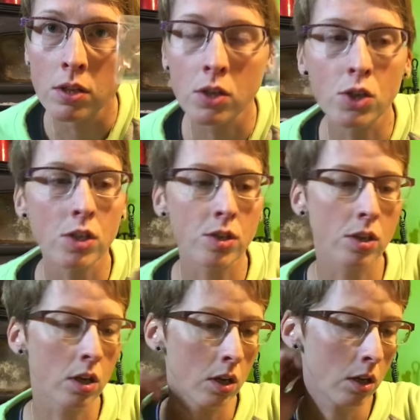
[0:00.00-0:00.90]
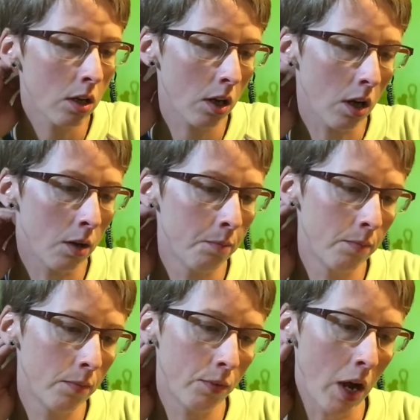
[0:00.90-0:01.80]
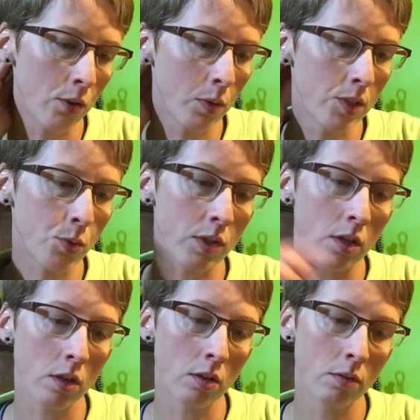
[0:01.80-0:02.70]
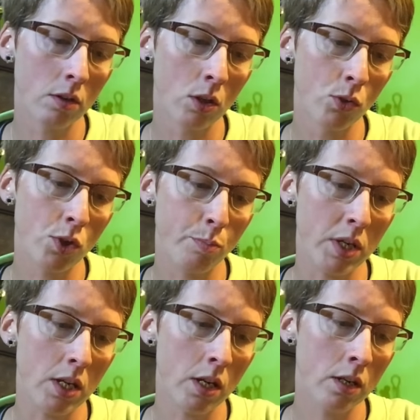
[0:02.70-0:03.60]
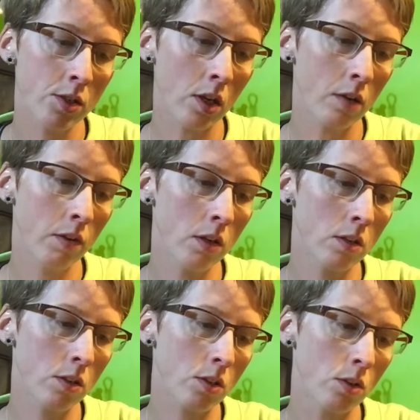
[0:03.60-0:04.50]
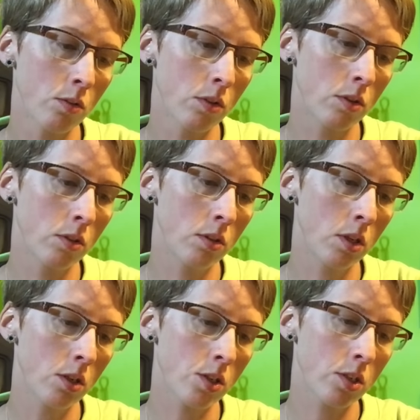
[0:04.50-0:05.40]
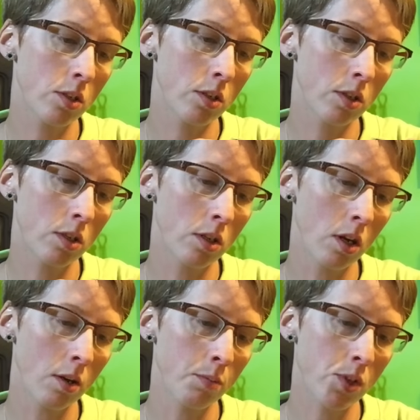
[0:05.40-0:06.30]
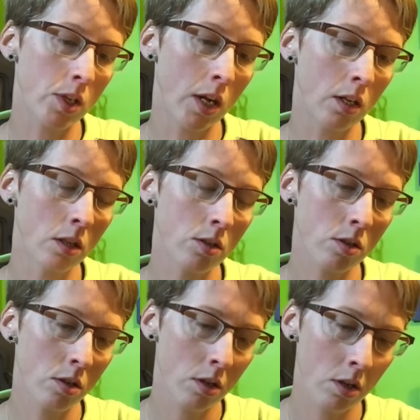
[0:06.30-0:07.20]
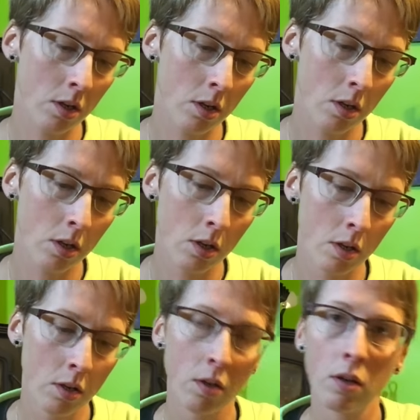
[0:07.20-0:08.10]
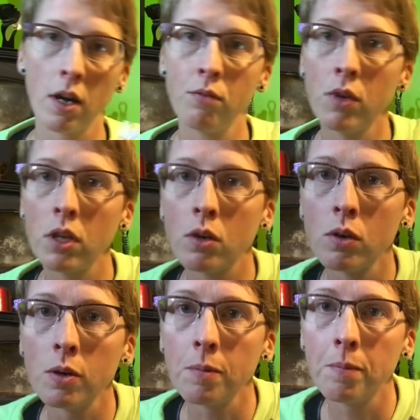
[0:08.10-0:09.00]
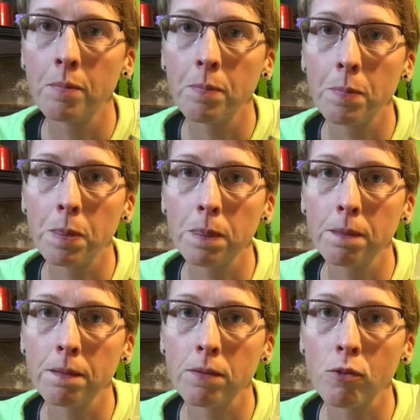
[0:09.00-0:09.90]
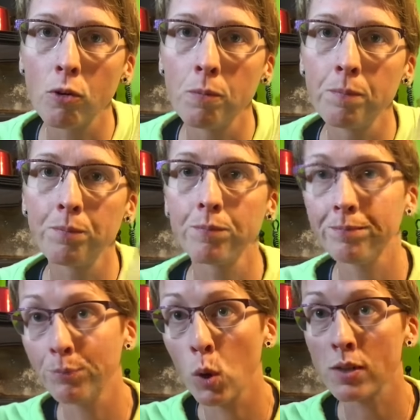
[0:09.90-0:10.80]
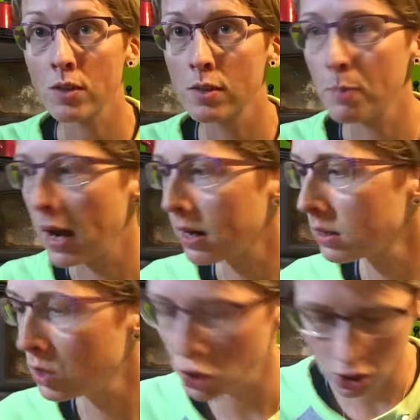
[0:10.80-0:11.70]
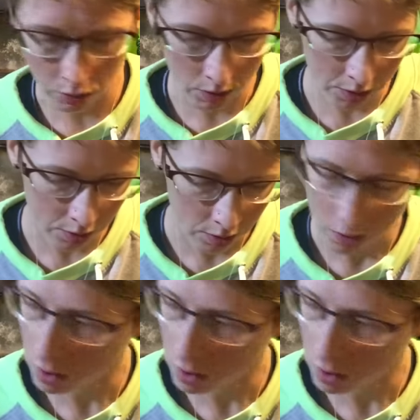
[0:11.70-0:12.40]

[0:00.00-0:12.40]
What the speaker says: They're just the round ones with the closed bead inside of it. So there's snaggles. And really cool. So Watson's back. Did you notice?